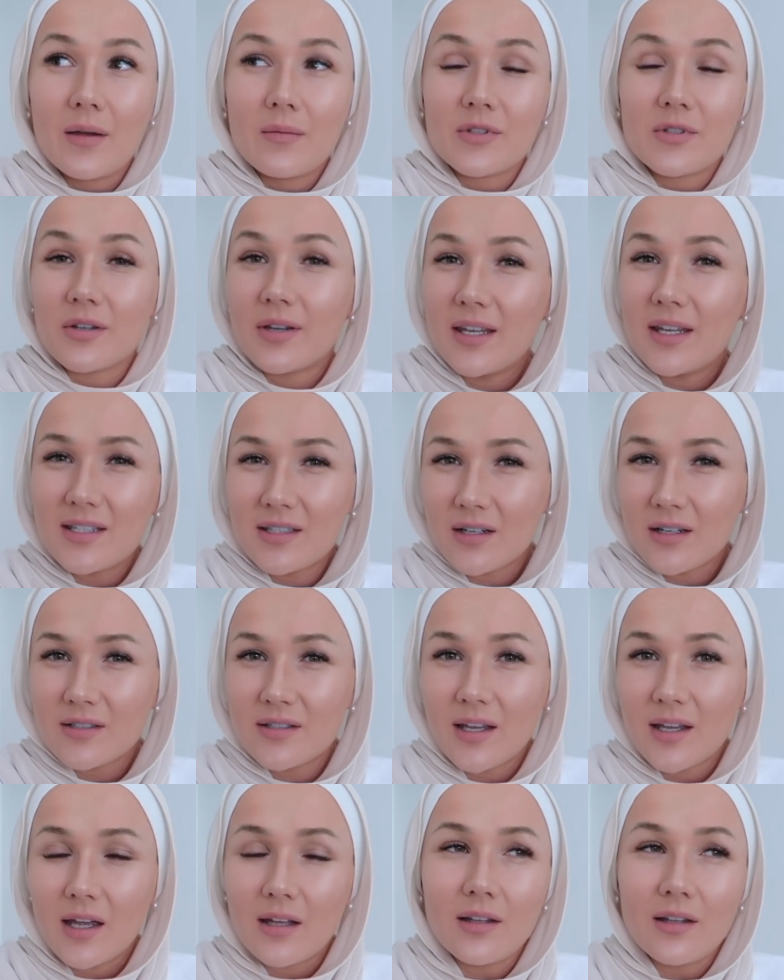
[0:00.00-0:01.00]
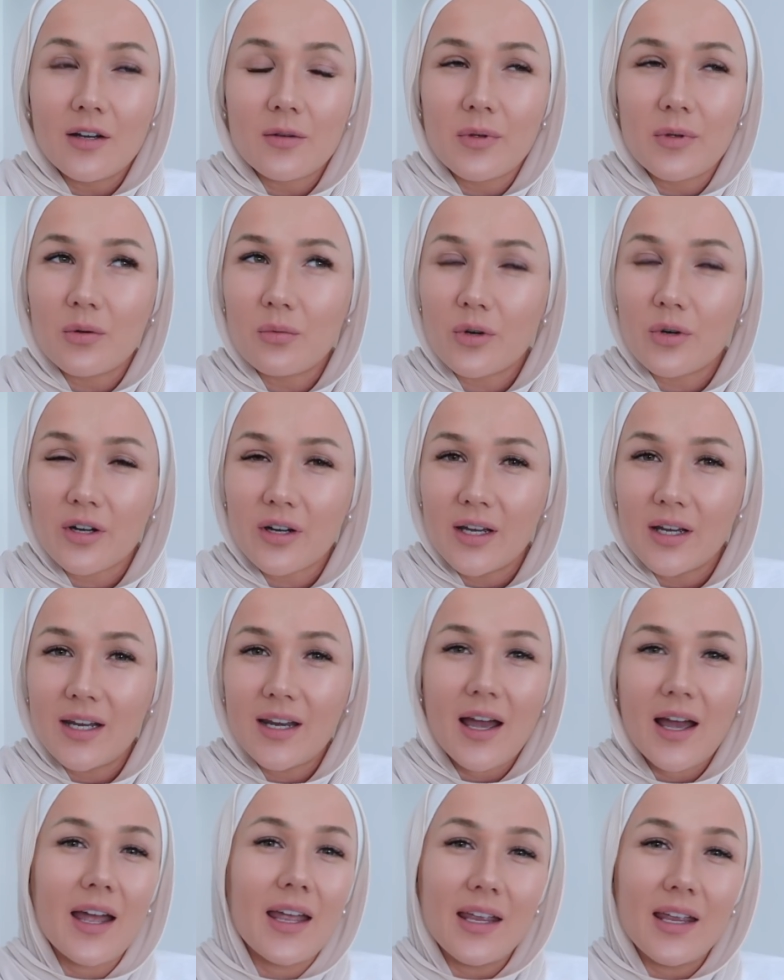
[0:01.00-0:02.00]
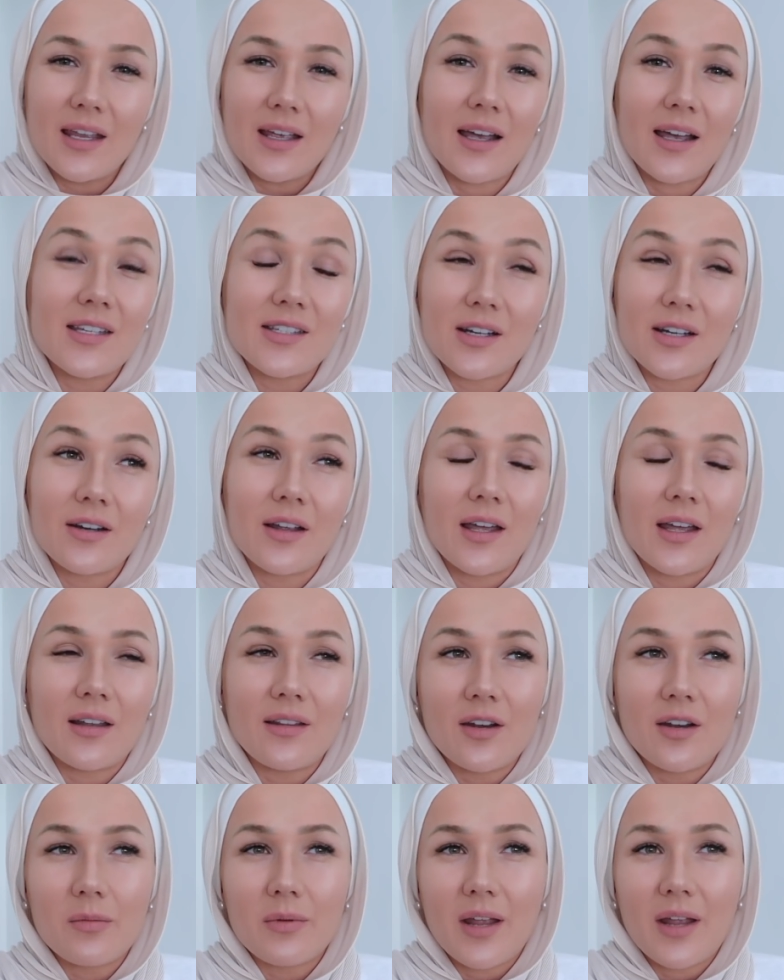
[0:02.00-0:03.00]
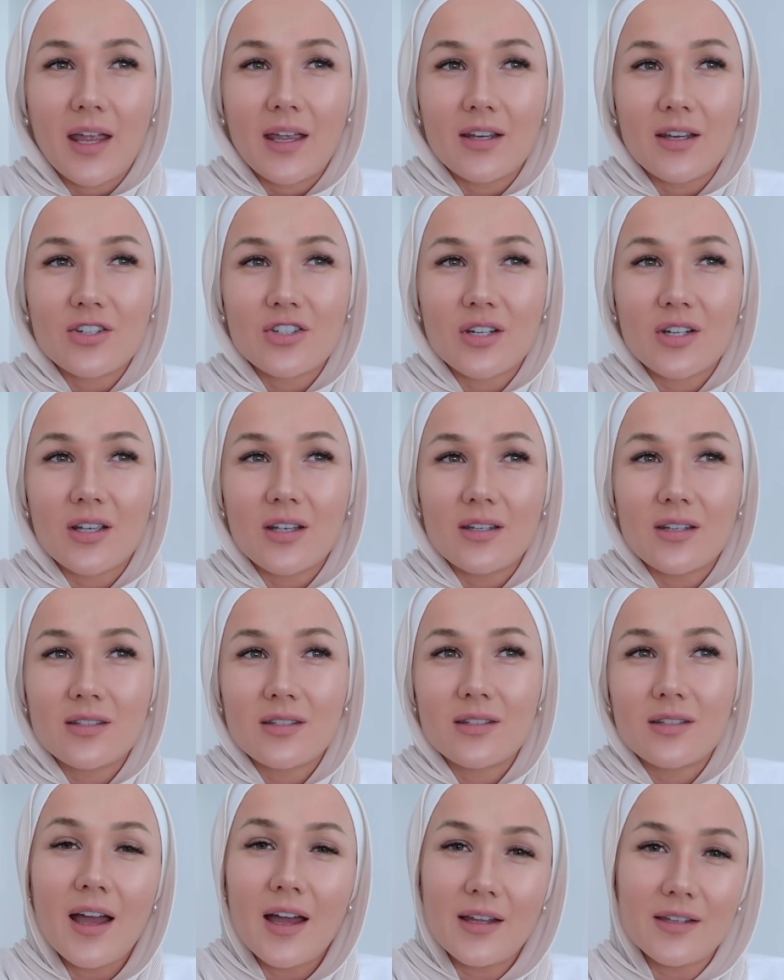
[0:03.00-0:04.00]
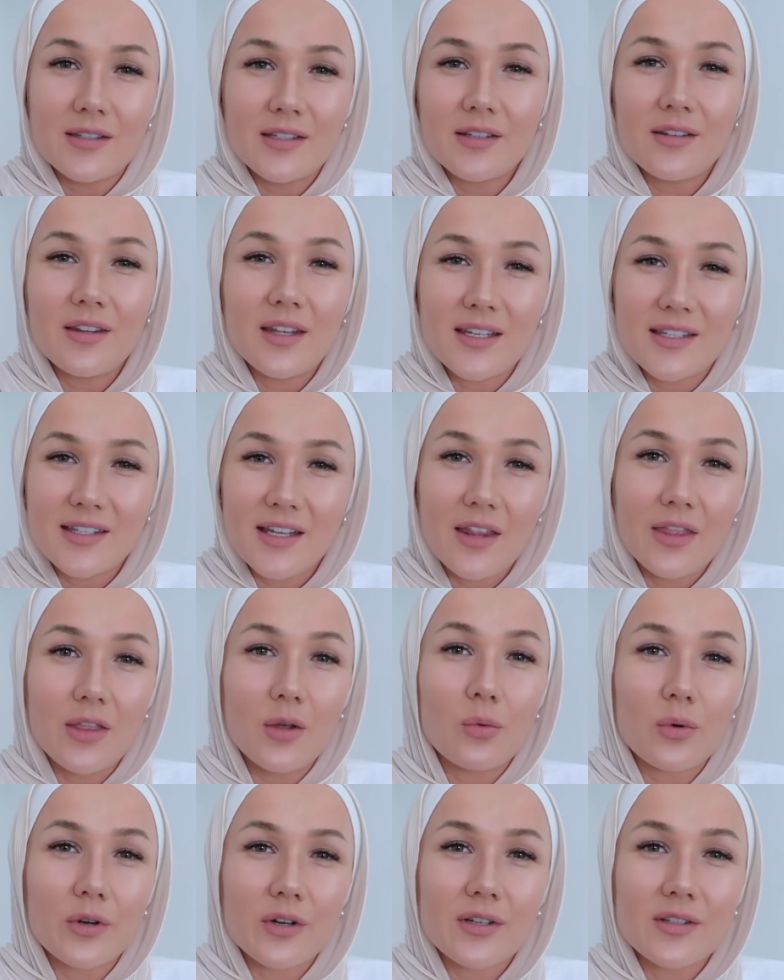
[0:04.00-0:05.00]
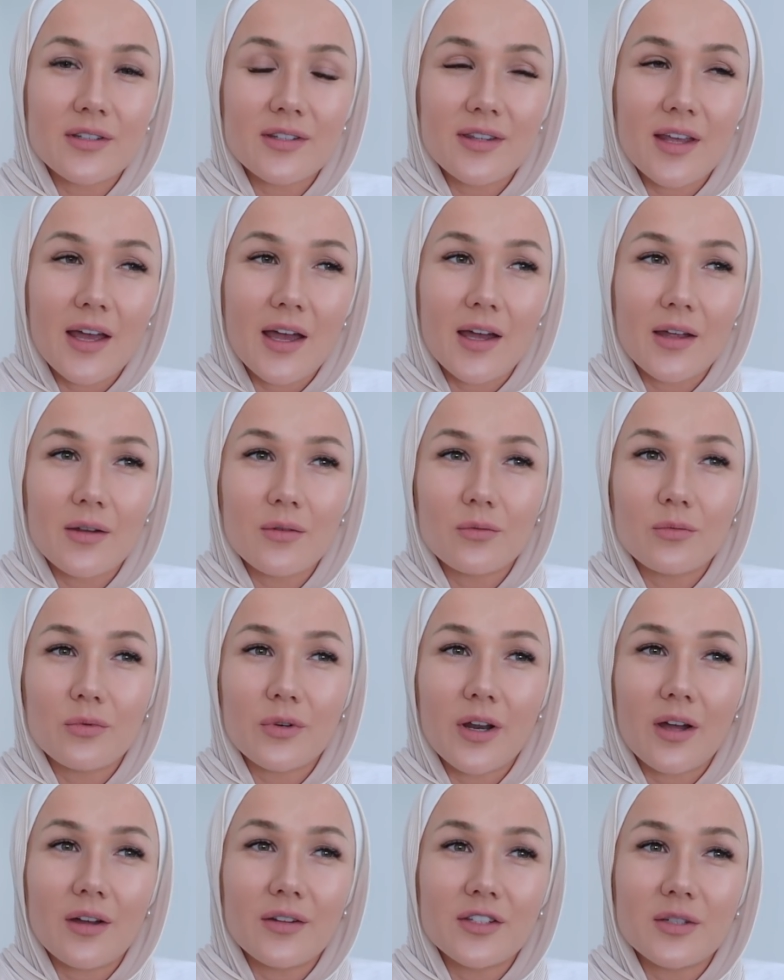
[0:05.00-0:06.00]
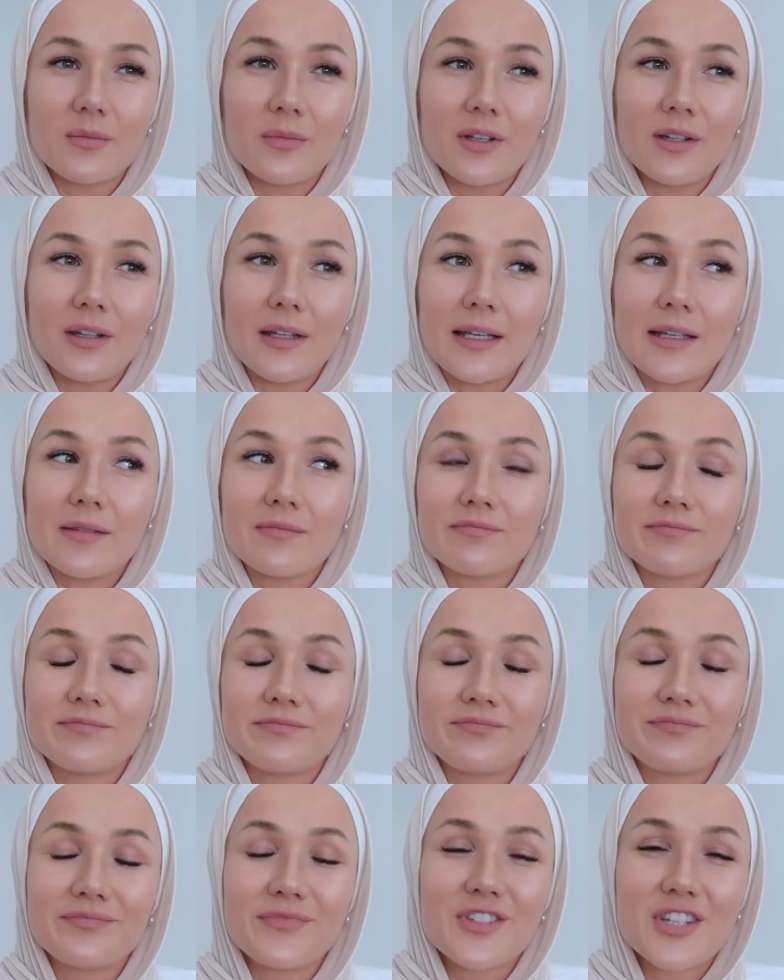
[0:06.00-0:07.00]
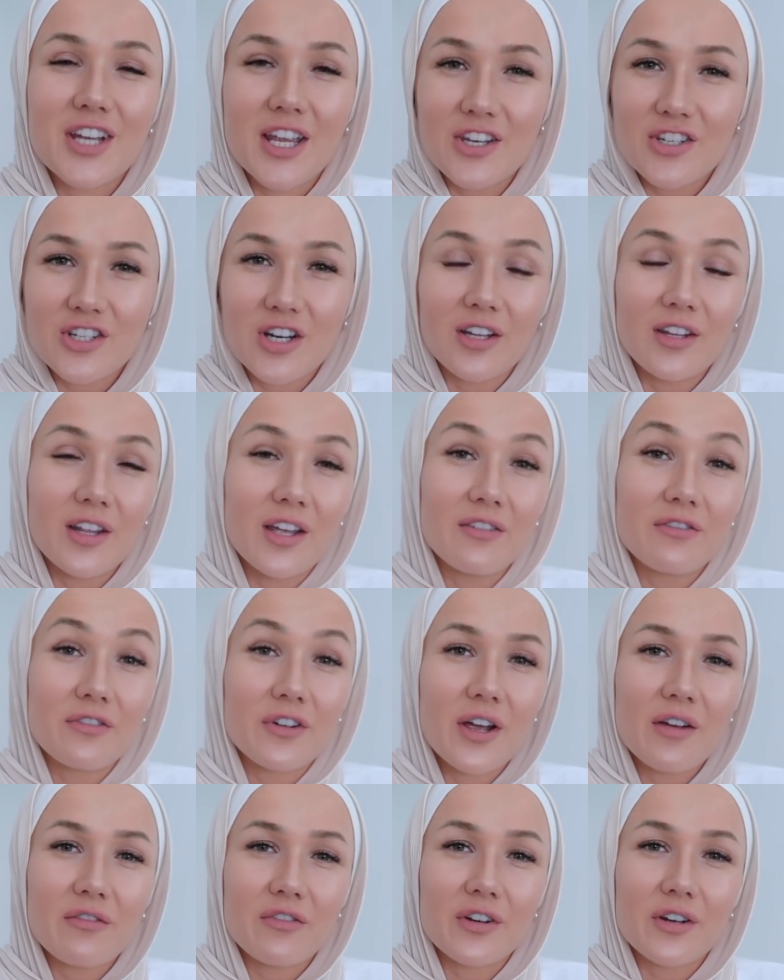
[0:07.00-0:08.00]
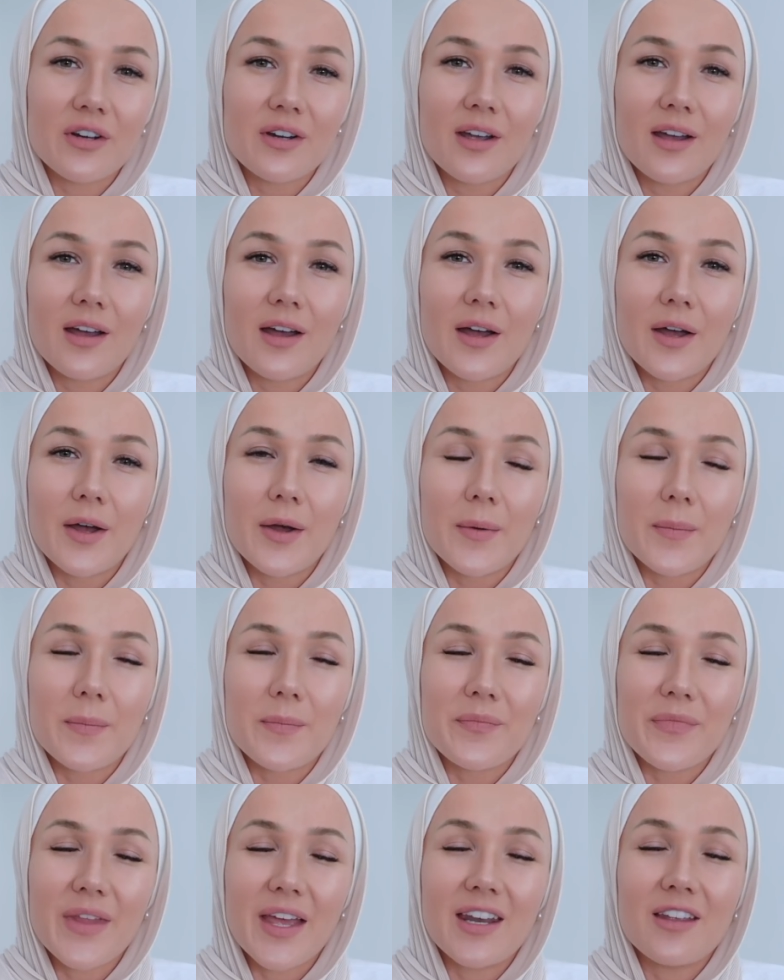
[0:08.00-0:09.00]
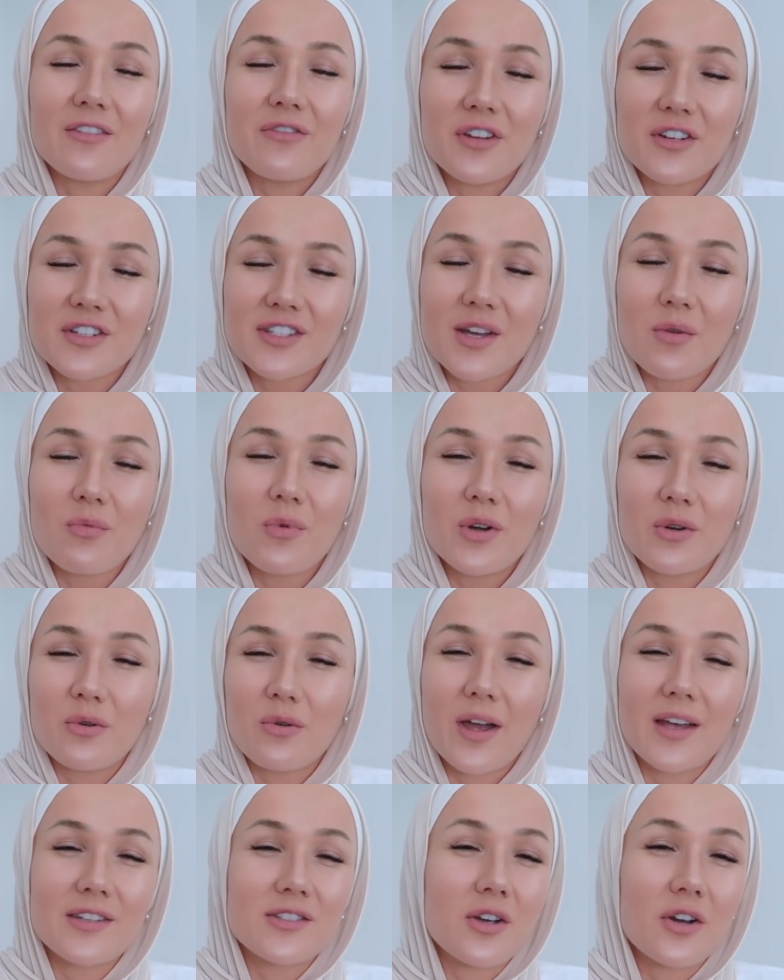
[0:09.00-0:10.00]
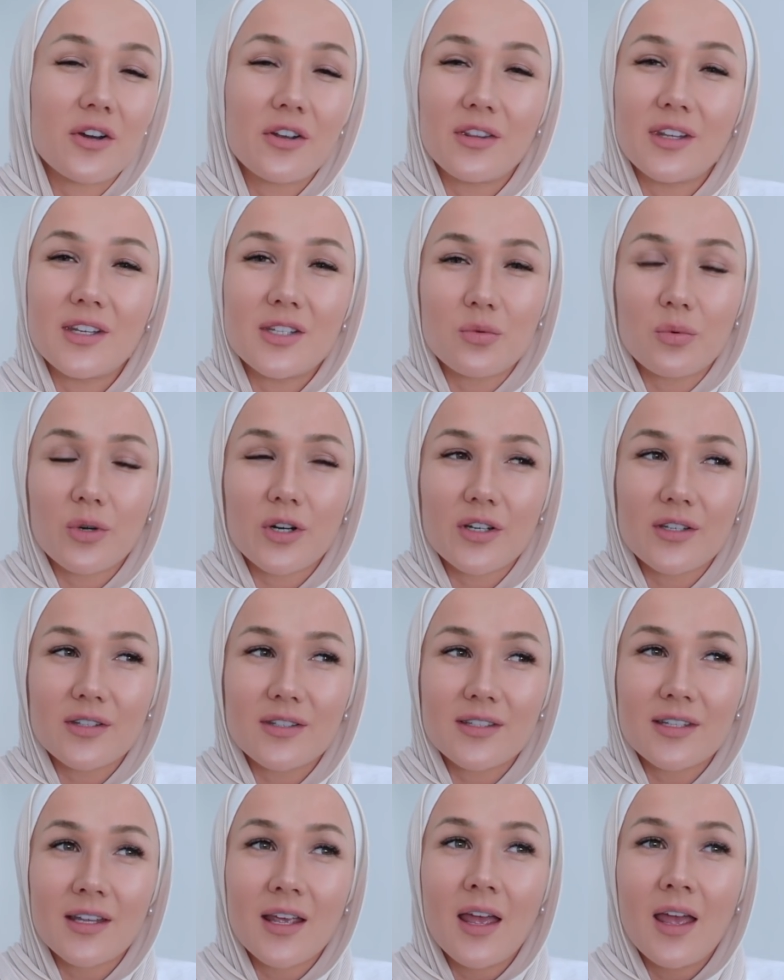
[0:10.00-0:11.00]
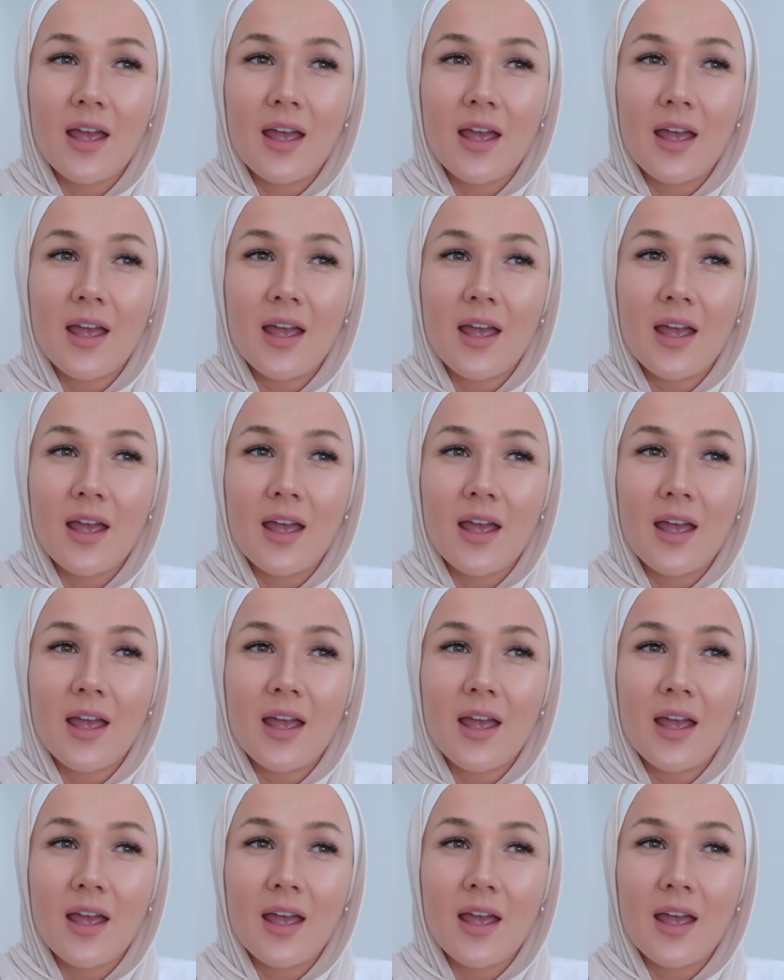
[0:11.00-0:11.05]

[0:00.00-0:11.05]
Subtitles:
So he starts to get a little bit worried. I start to get a little bit anxious, until they said the words that would ultimately change our life forever. And if you're someone who has heard these words,